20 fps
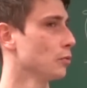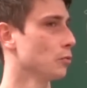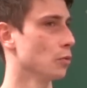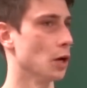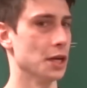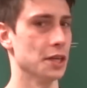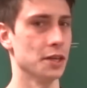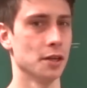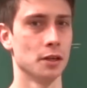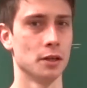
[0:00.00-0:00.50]

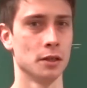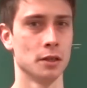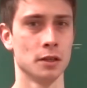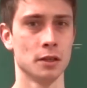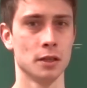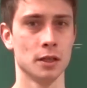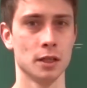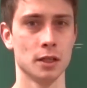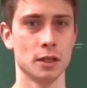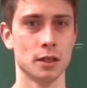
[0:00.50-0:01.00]
Wait,
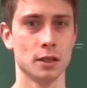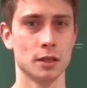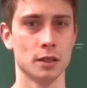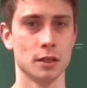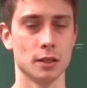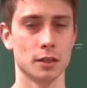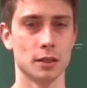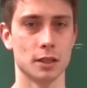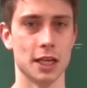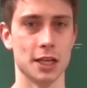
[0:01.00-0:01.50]

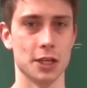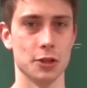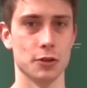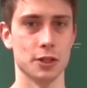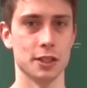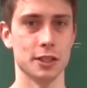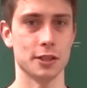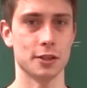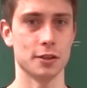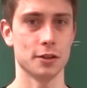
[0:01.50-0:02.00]
can you
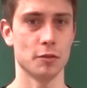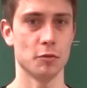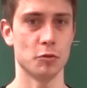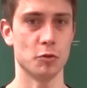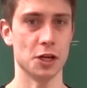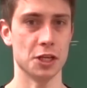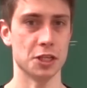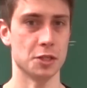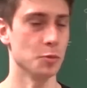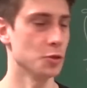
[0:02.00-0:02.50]
hear that
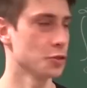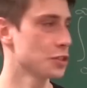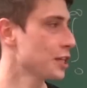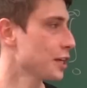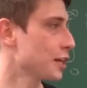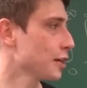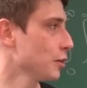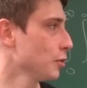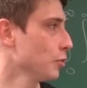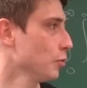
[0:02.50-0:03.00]
French
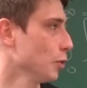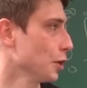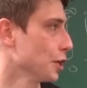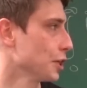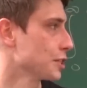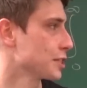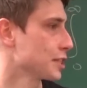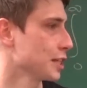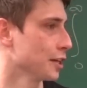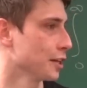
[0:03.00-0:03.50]
music? What
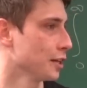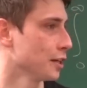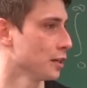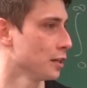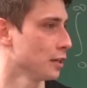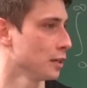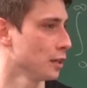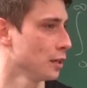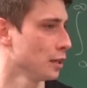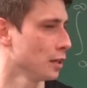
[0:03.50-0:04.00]
is that?
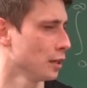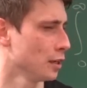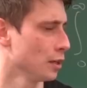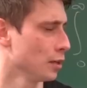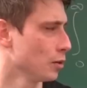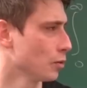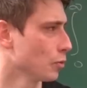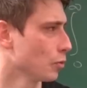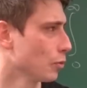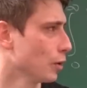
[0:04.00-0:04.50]

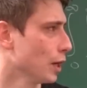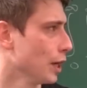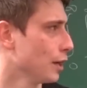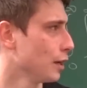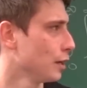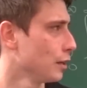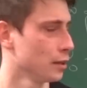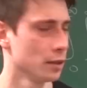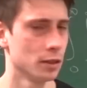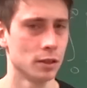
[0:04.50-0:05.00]

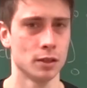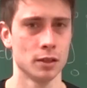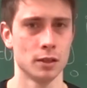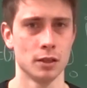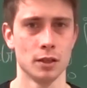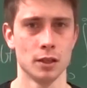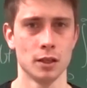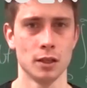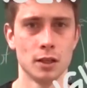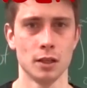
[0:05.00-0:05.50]

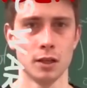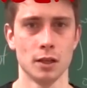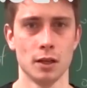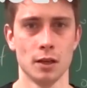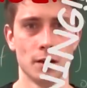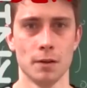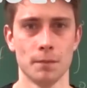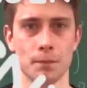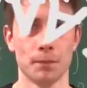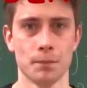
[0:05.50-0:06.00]
Wait. New
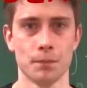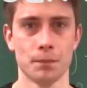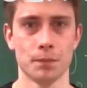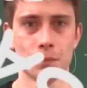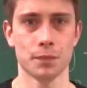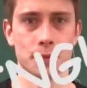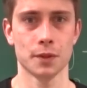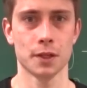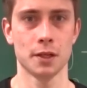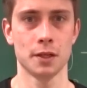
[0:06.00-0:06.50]

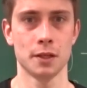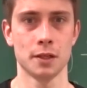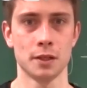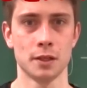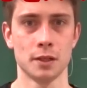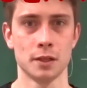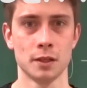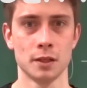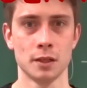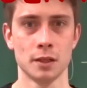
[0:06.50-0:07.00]
challenger
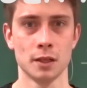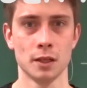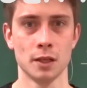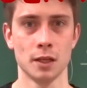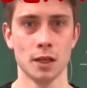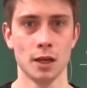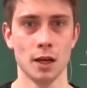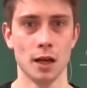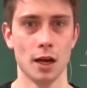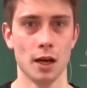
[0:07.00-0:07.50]
approaching.
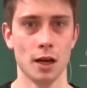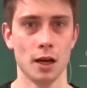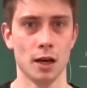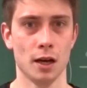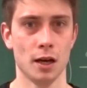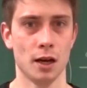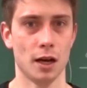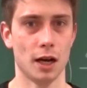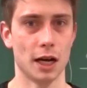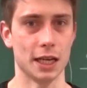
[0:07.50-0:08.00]

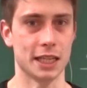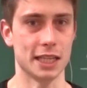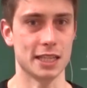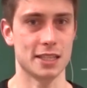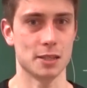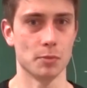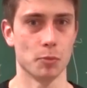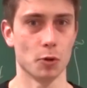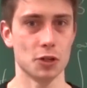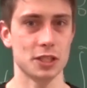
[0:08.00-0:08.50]
I
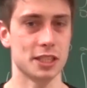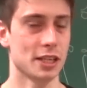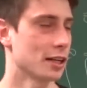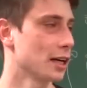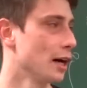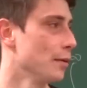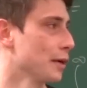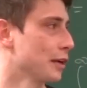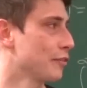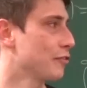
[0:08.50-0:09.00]
guess the boys are
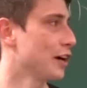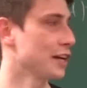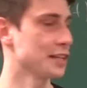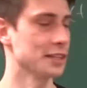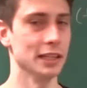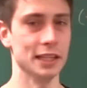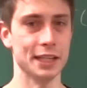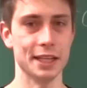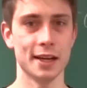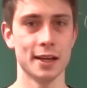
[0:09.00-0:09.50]
coming
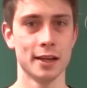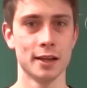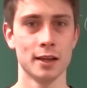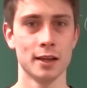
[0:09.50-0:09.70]
finally.